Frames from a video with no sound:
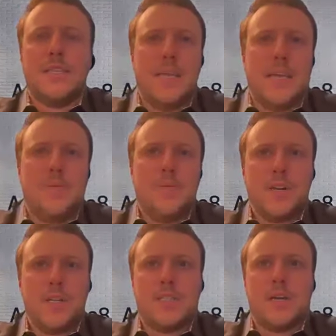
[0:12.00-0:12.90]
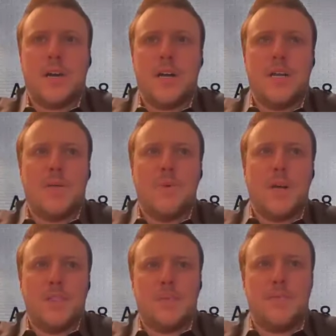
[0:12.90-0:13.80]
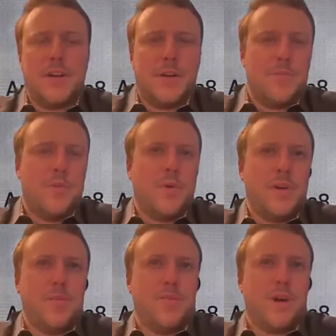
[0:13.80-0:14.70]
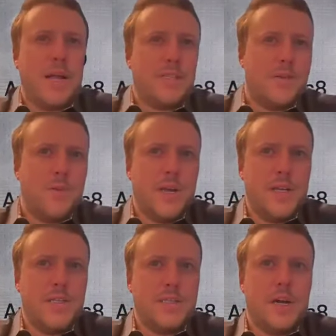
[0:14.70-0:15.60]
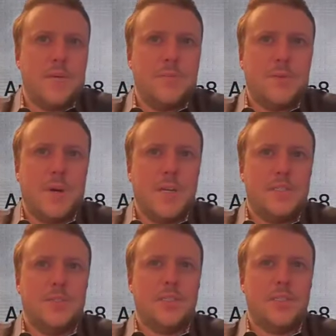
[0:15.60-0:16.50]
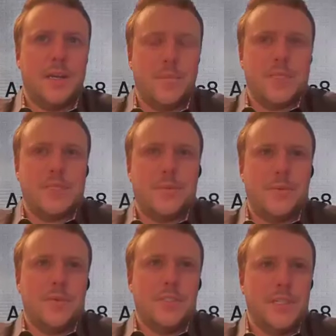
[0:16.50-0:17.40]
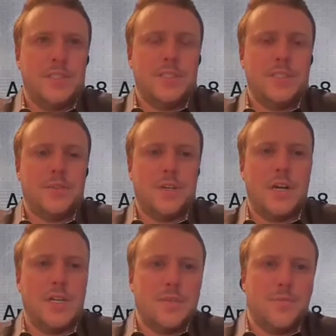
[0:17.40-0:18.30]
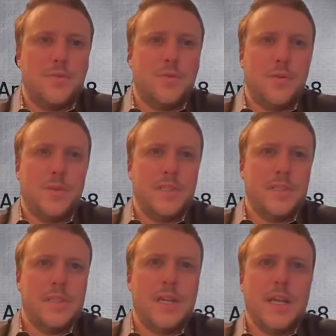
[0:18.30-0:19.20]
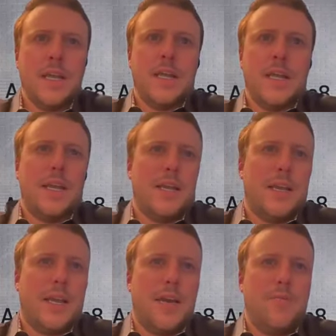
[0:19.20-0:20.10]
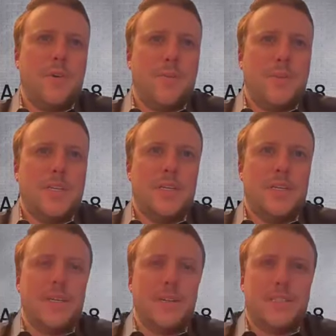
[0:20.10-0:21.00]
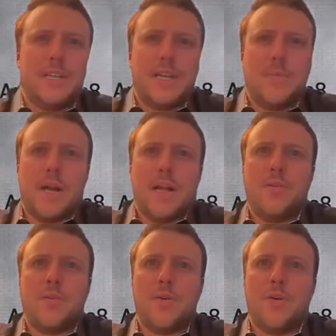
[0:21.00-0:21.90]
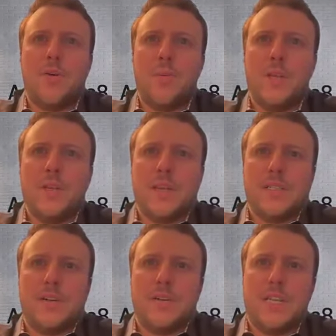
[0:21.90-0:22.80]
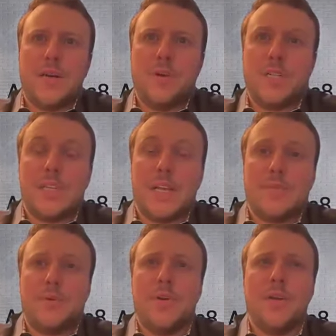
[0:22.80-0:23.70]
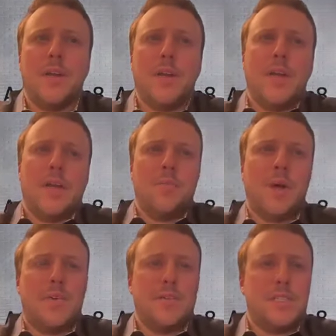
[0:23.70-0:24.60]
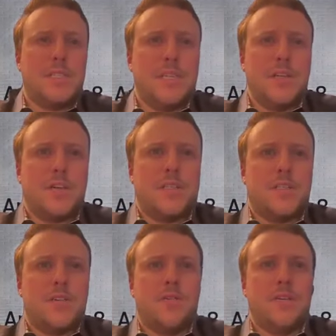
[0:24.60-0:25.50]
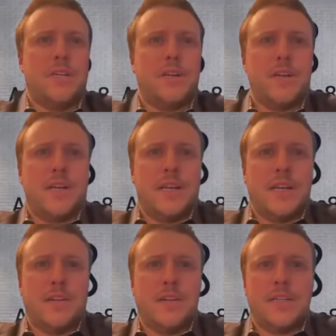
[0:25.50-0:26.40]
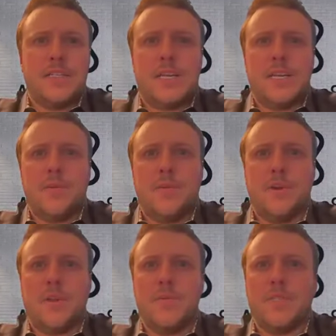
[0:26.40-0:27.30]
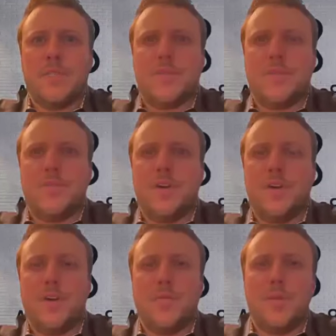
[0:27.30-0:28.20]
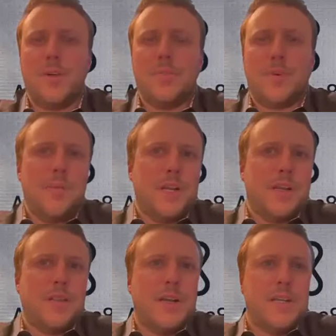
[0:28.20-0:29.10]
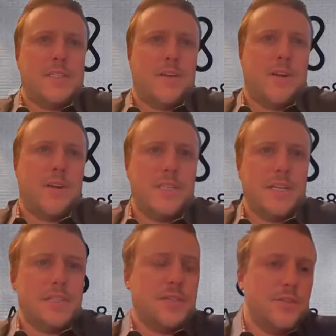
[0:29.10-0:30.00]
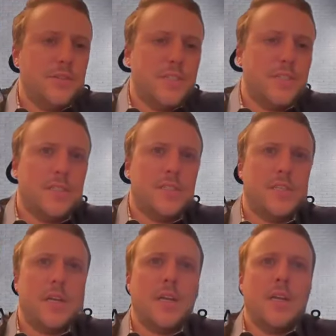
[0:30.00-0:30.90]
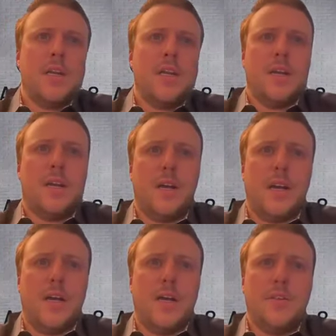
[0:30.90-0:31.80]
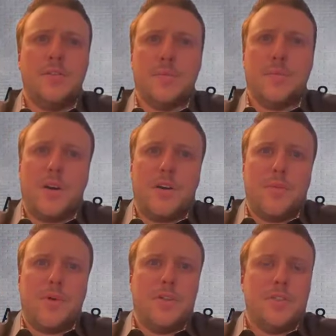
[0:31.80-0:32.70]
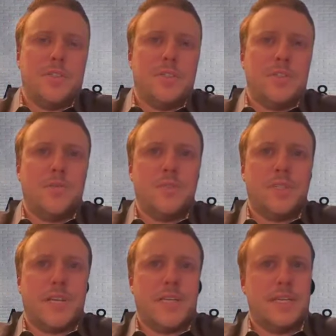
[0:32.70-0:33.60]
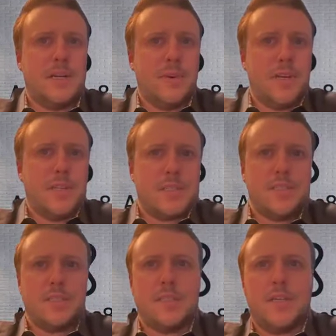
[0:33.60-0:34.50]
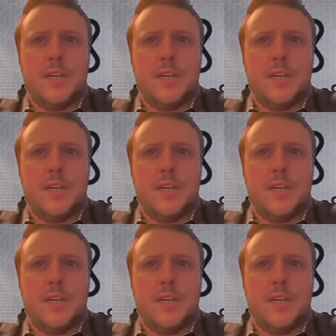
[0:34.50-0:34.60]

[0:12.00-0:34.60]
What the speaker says: Today, we're going to talk about some very important and practical ways to optimize your Databricks implementations for cost and performance. And I have with me here today Michael Kollman as our Databricks expert. Michael's a senior consultant here at Analytics 8, working with some of our most prominent clients to architect solutions using modern approaches and tools like Databricks.